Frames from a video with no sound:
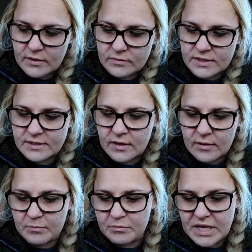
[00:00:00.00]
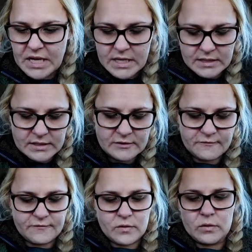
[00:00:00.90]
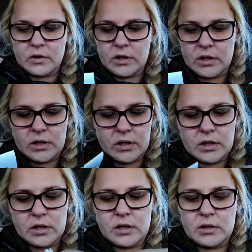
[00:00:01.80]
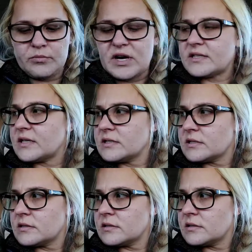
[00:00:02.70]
out some beads for bracelets.